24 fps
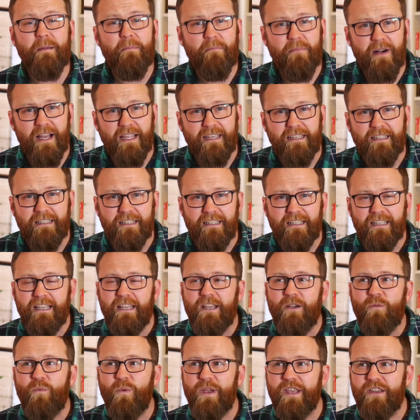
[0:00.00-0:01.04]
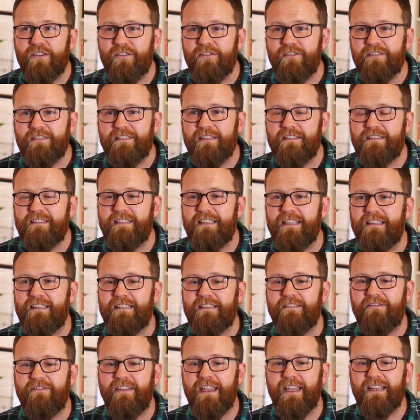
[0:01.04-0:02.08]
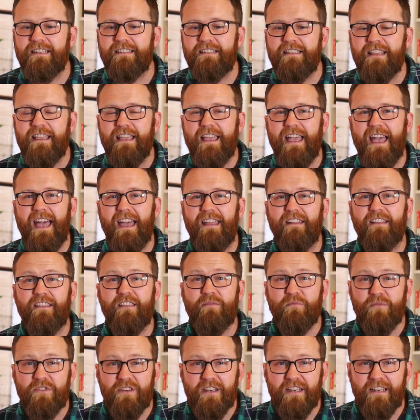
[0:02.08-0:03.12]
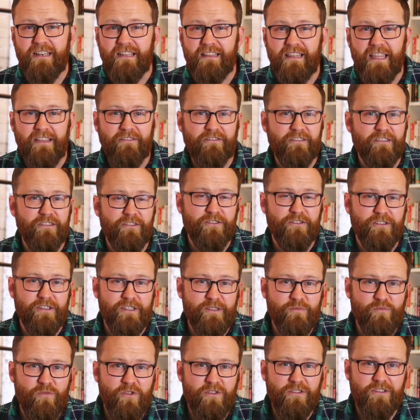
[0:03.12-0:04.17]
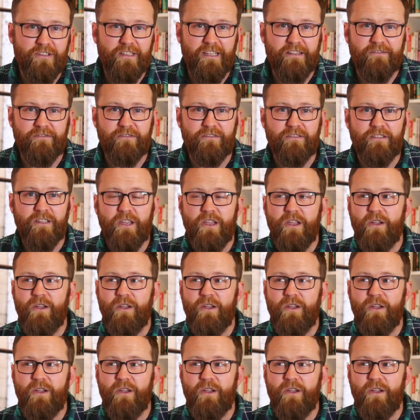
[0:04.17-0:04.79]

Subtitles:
But we can also see this effect at a community level a smaller level,